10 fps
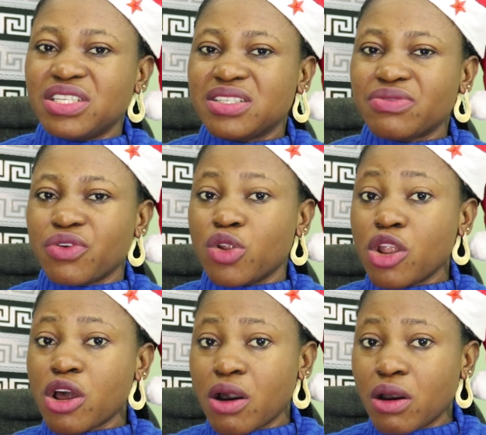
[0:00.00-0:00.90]
this for
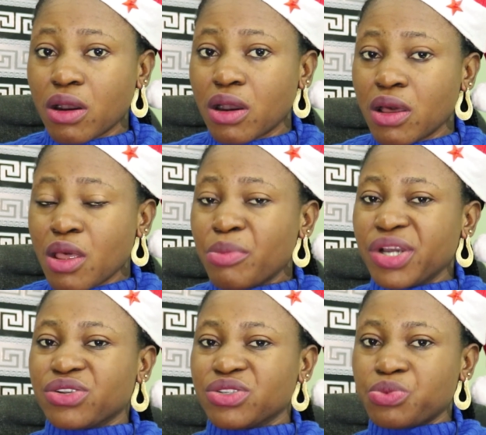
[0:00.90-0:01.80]
long,
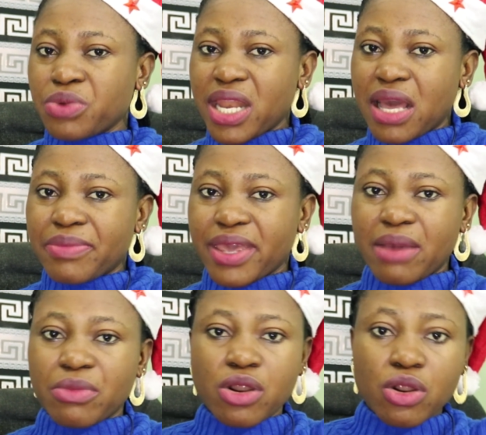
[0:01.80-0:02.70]
but it was when I
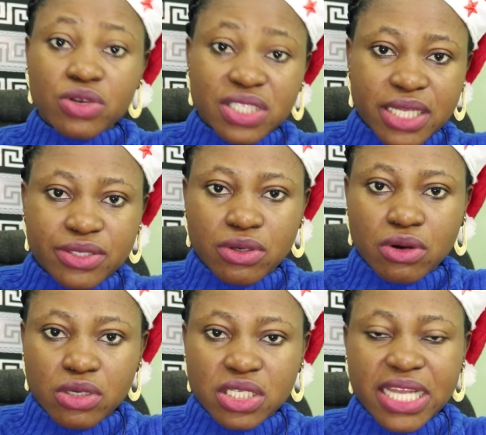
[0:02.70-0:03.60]
became closer to
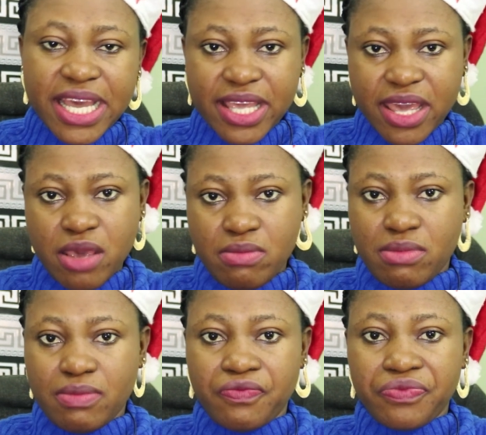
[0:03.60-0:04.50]
God that He came.